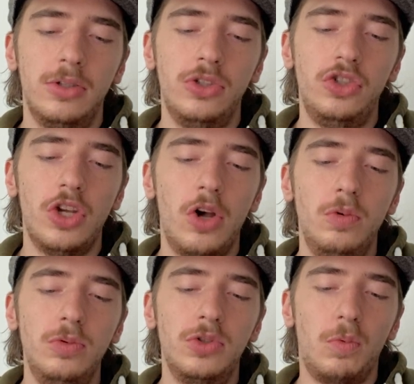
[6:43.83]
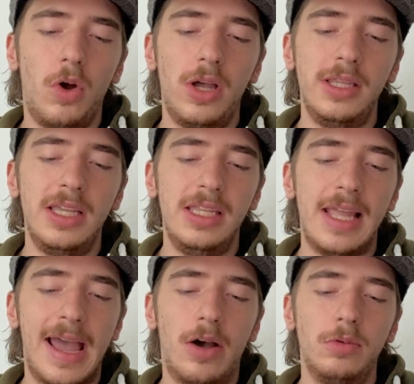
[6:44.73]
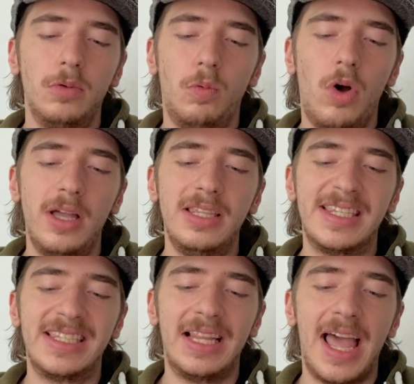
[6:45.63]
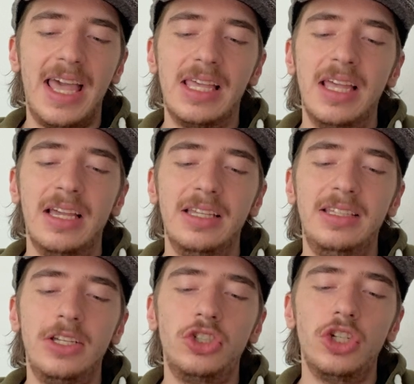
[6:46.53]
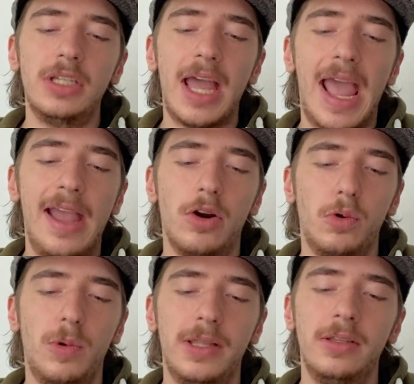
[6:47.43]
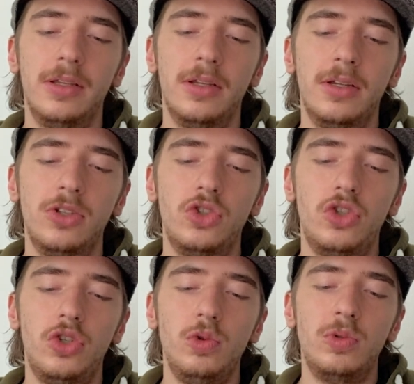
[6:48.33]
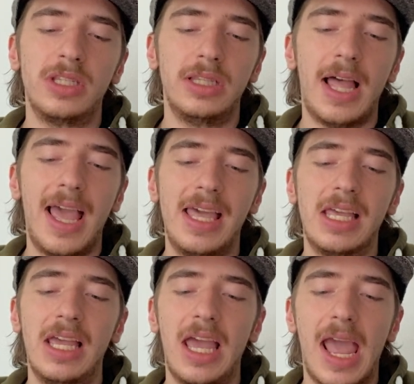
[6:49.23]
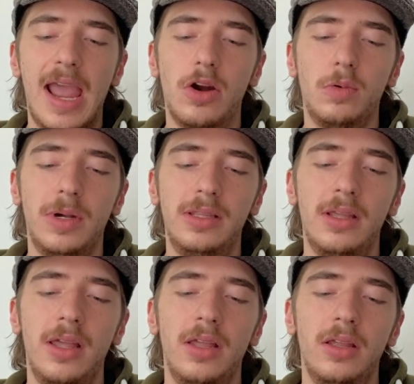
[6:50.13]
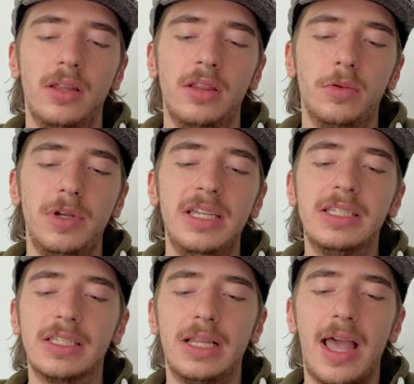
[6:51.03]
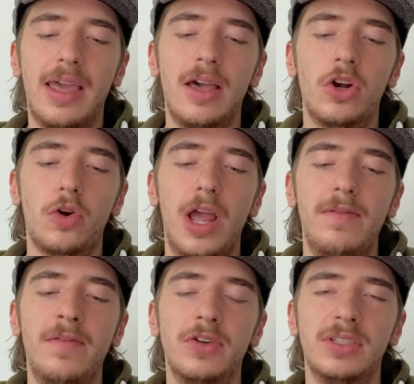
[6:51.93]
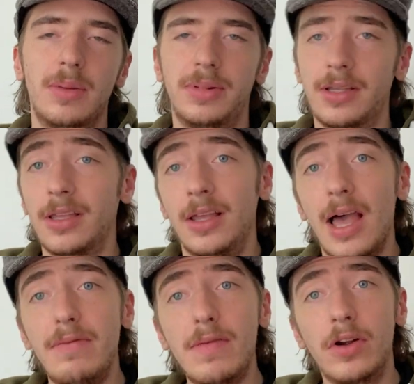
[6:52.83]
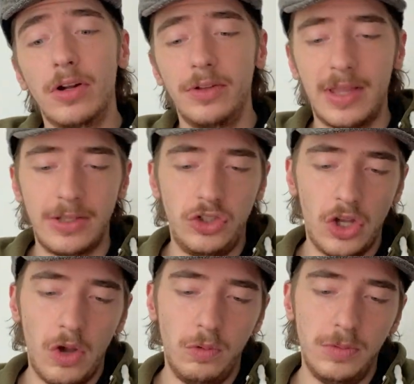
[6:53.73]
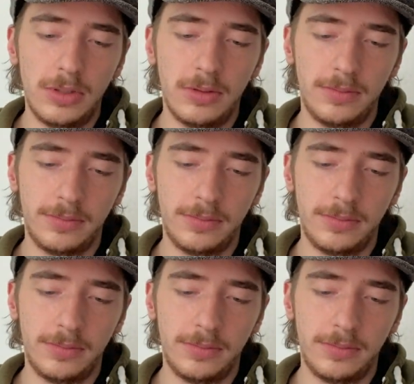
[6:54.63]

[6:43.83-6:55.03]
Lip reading: Jones, one, noun, one, slang, addiction to heroin. Two, slang, heroin. Three, slang, a craving for something. I've never heard that. Jones.